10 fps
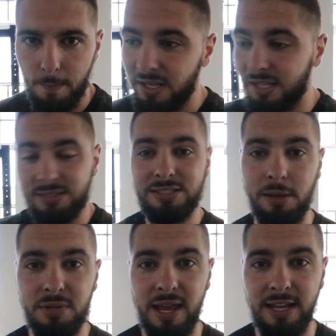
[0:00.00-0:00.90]
because
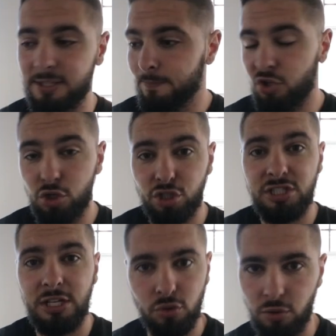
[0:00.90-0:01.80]
some days your
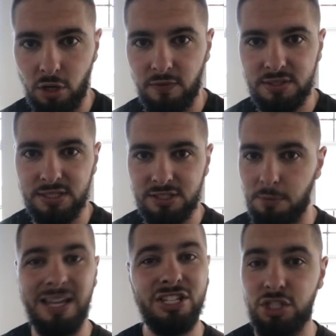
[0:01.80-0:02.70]
central nervous
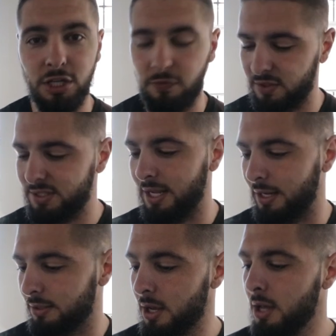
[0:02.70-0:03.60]
system is just
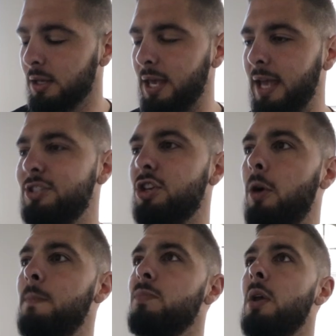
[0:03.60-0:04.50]
fatigued. Okay,
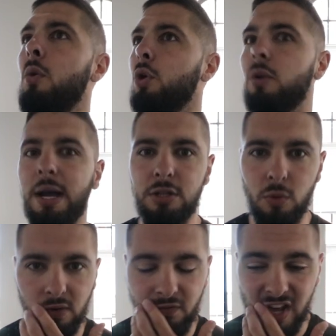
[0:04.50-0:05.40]
so what do I do
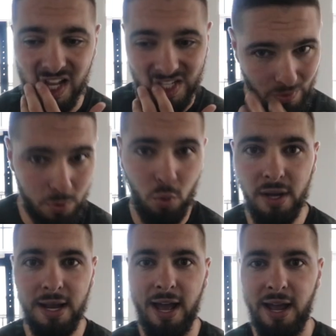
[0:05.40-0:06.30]
when failing? Number
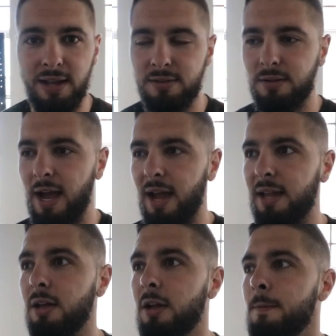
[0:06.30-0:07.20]
one,
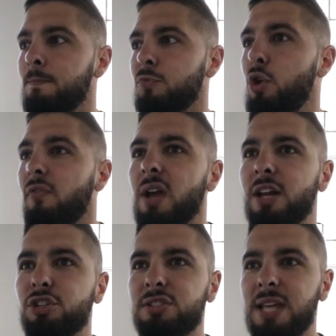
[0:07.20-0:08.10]
you have to
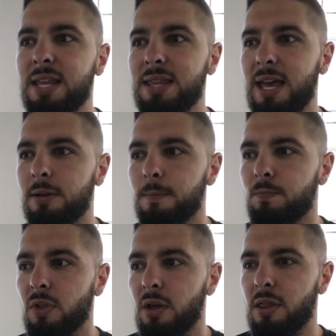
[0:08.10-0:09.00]
understand
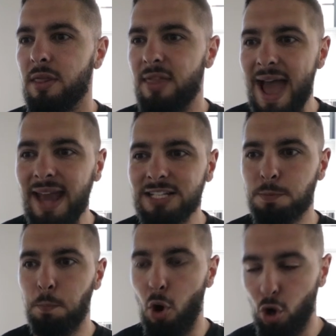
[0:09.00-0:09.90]
that that is
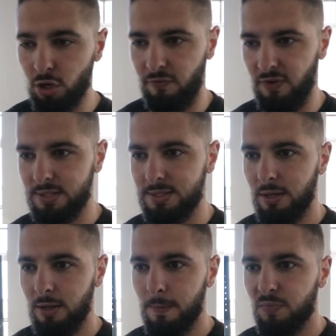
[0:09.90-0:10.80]
part of it,
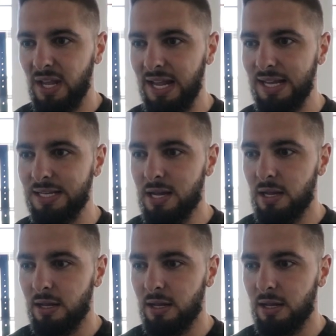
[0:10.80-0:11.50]
and